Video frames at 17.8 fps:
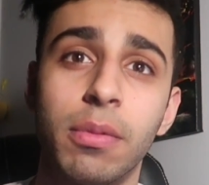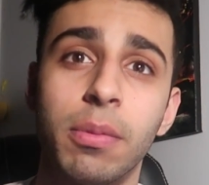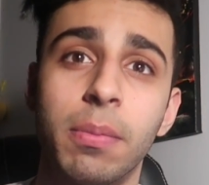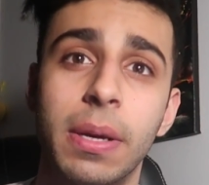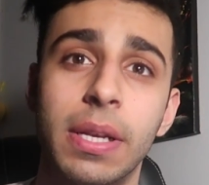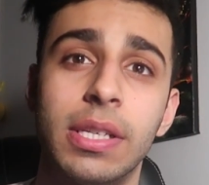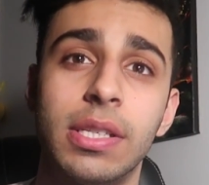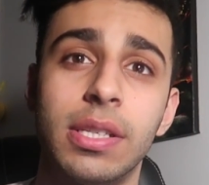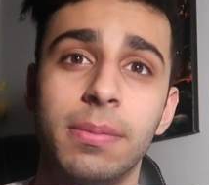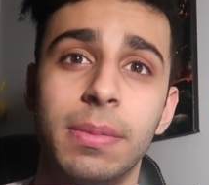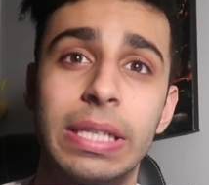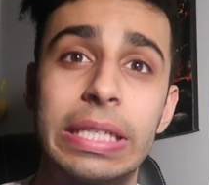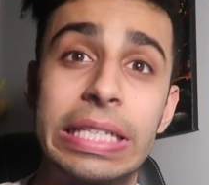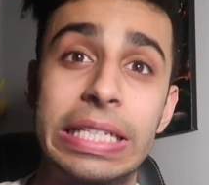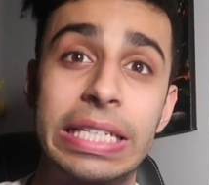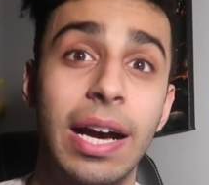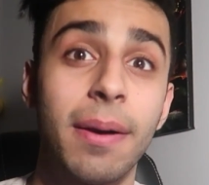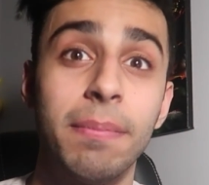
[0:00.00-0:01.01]
momentum
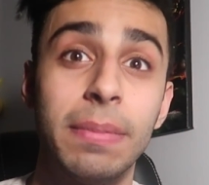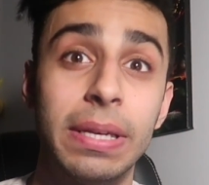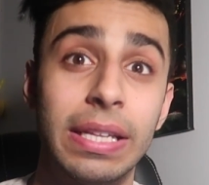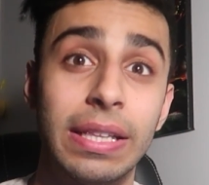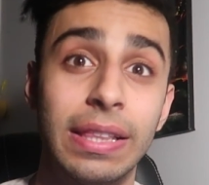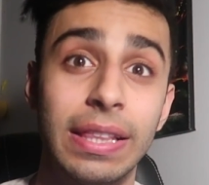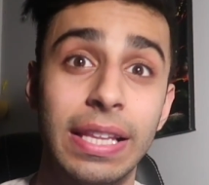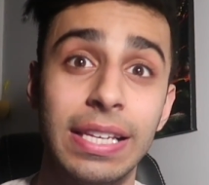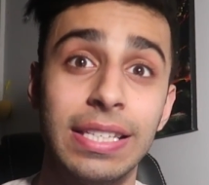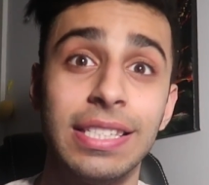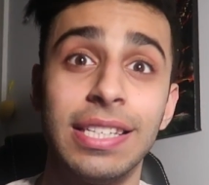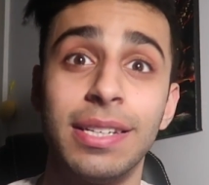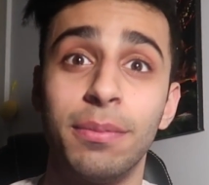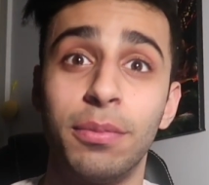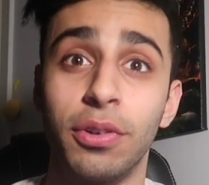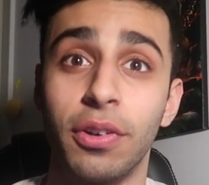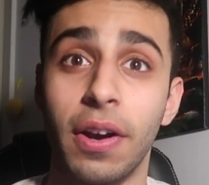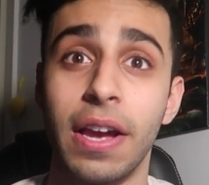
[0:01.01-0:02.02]
and stop being lazy
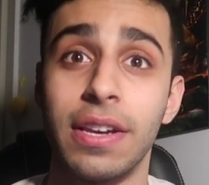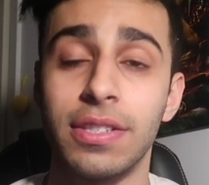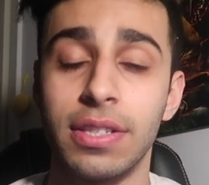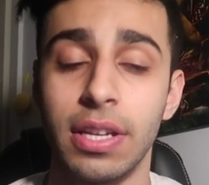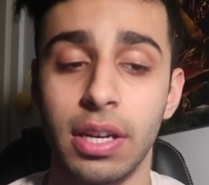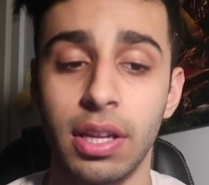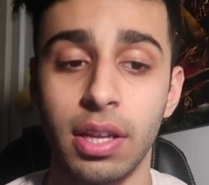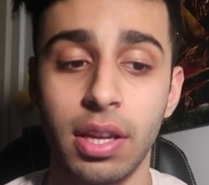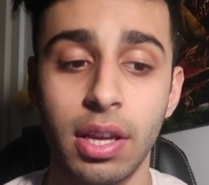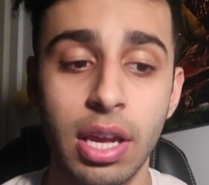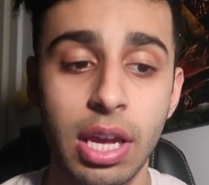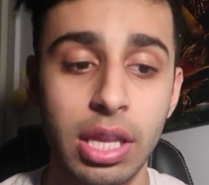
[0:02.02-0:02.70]
and procrastinating.